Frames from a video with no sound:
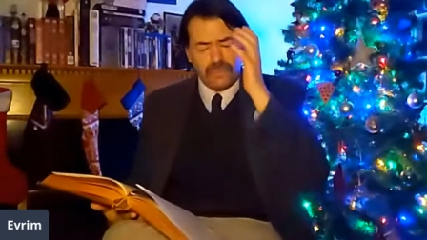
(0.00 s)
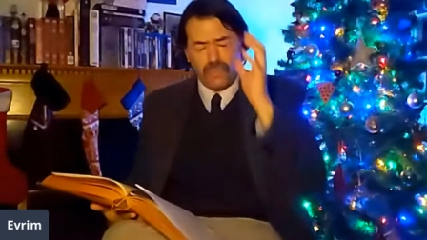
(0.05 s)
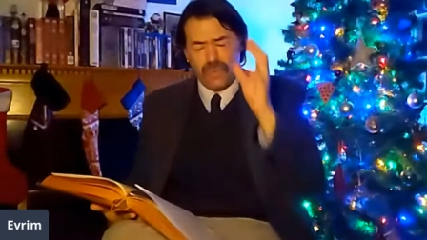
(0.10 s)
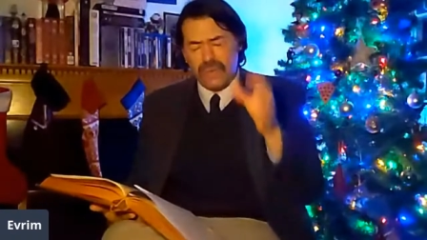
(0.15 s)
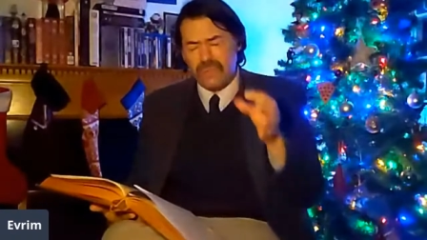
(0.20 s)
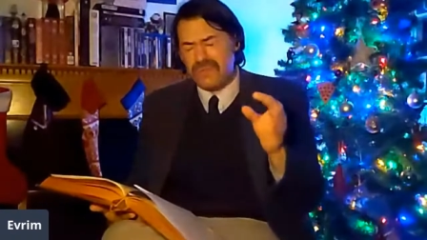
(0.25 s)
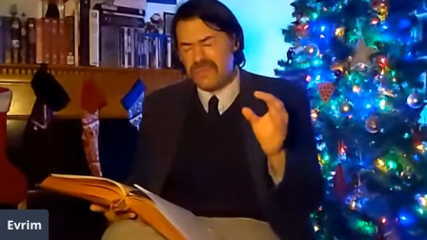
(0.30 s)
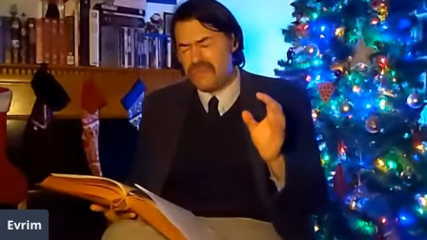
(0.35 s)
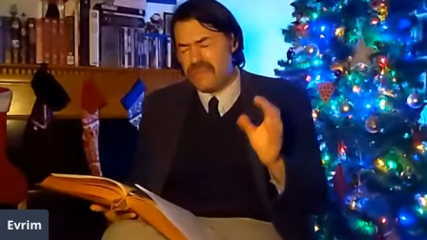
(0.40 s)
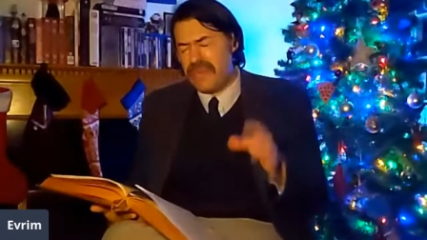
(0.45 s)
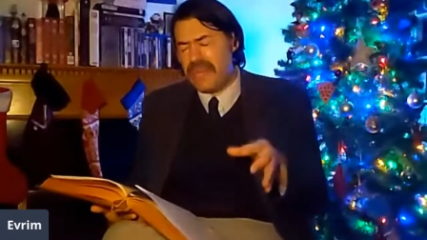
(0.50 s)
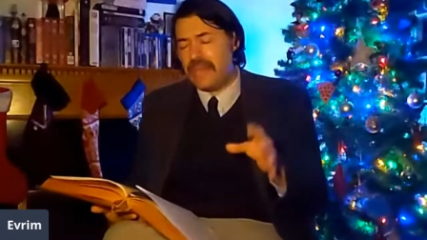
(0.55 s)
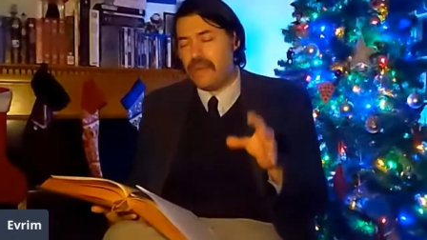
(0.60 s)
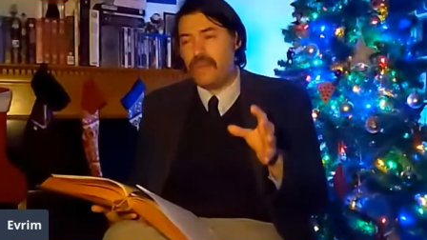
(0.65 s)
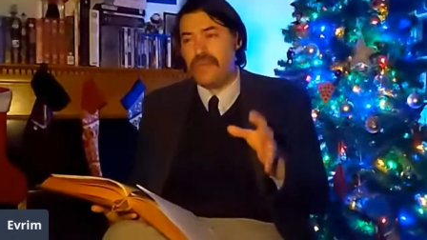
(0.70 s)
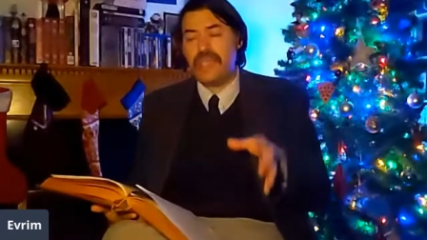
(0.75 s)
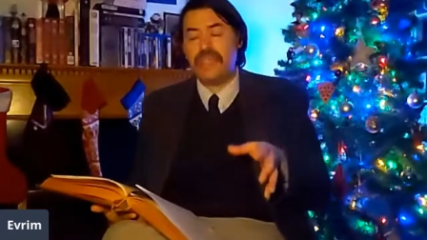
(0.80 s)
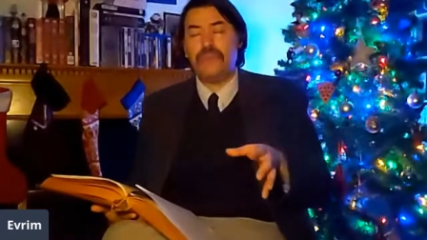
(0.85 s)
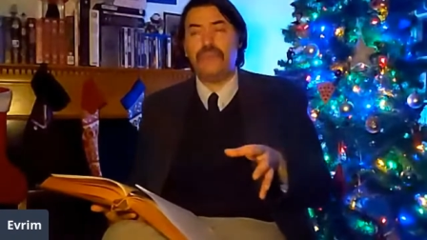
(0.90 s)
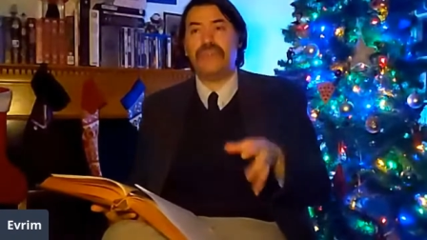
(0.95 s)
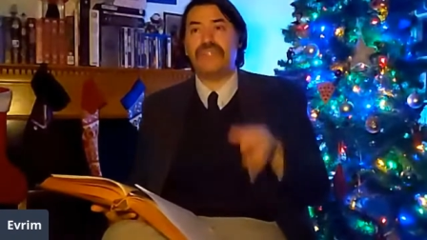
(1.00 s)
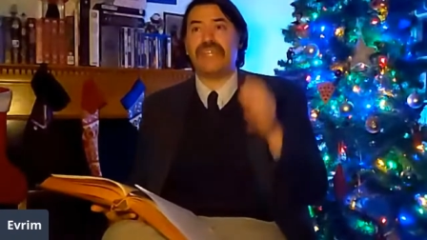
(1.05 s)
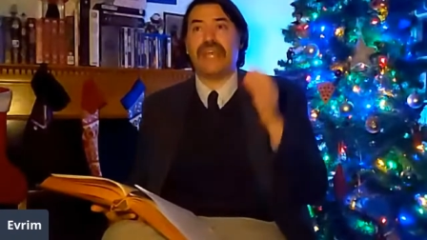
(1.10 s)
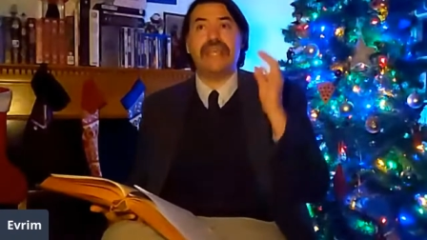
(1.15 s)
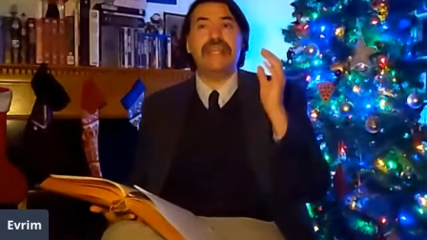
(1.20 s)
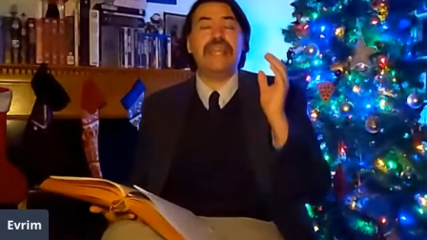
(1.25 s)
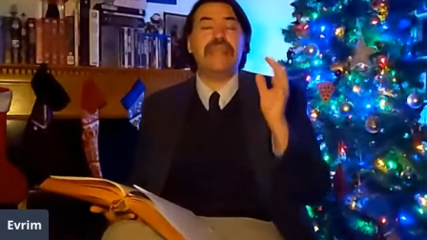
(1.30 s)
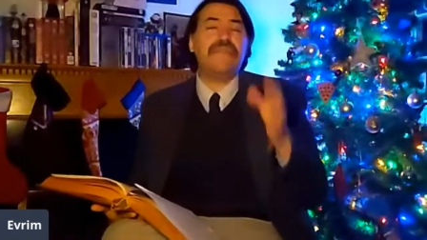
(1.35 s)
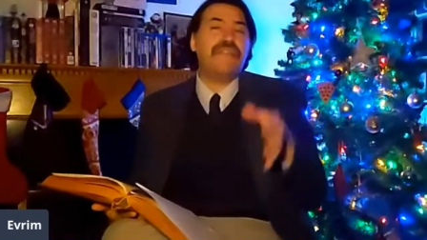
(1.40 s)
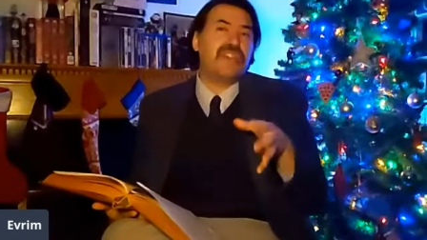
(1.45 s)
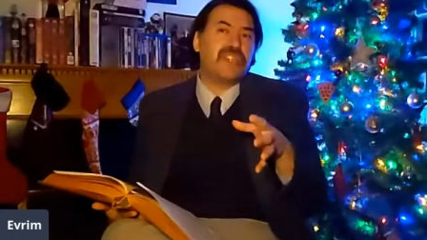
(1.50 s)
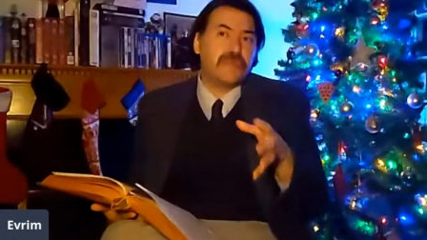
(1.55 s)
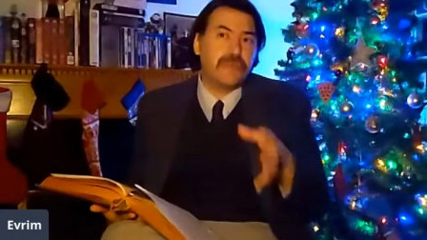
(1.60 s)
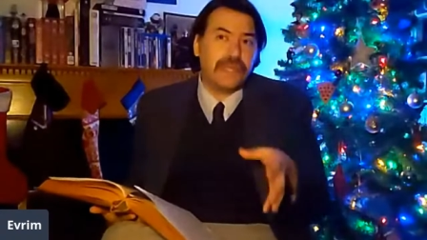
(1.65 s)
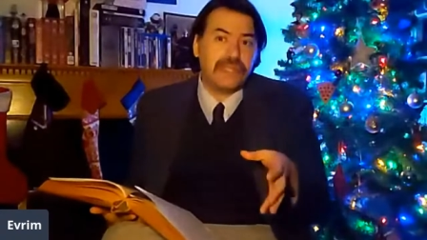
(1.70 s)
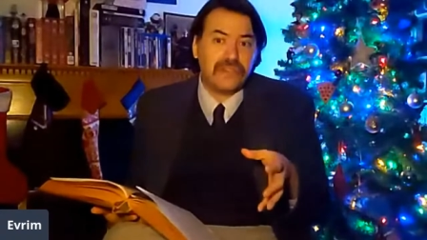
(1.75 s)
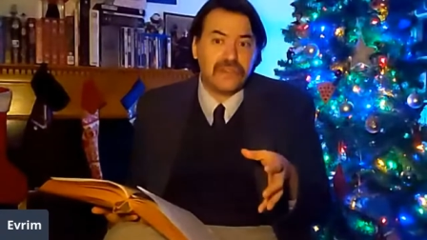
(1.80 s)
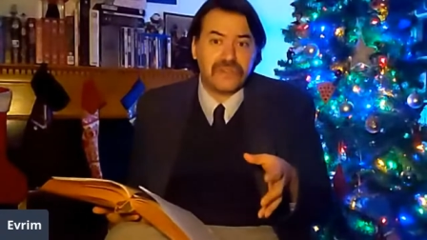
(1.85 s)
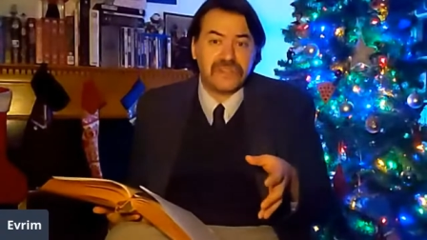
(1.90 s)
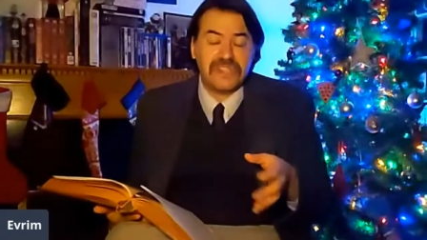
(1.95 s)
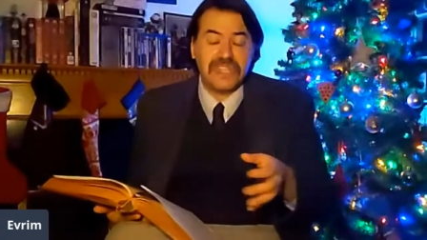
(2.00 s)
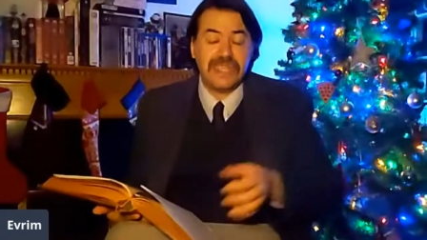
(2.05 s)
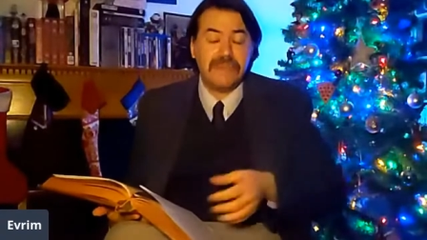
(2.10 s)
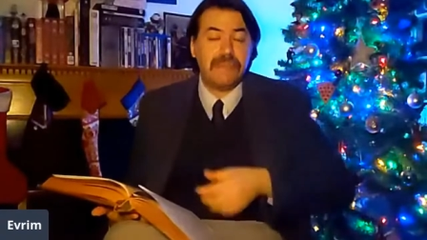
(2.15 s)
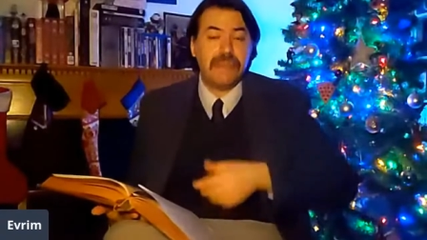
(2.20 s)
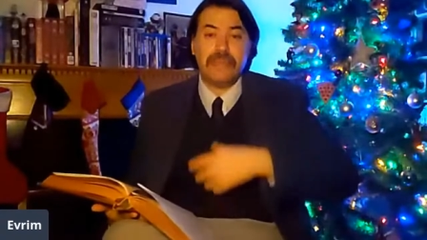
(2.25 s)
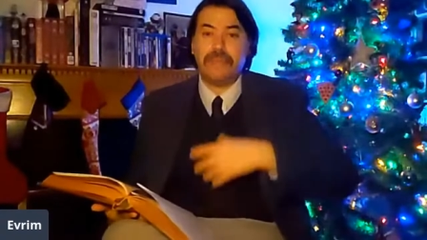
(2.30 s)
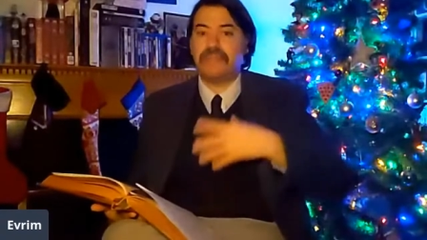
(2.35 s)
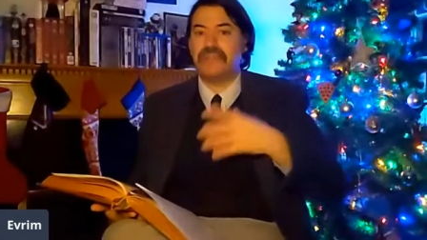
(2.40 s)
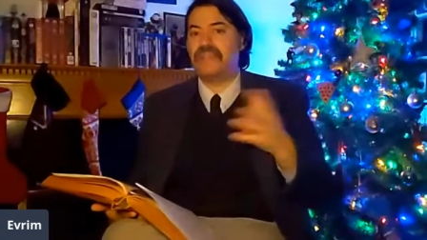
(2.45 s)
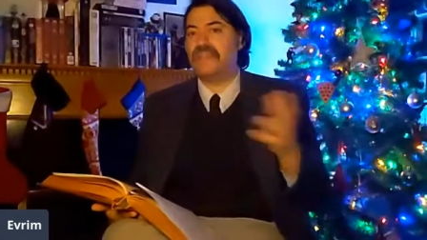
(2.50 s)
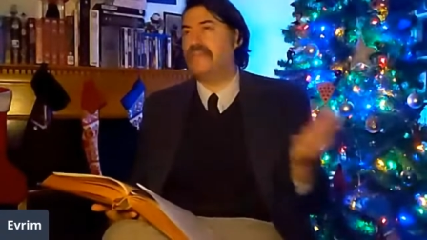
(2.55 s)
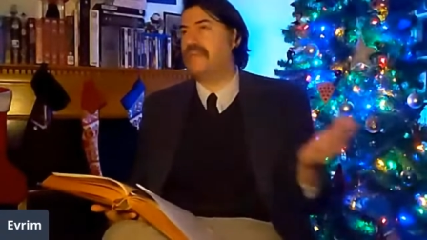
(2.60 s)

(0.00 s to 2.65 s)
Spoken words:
what was really weird was I never expect to see people.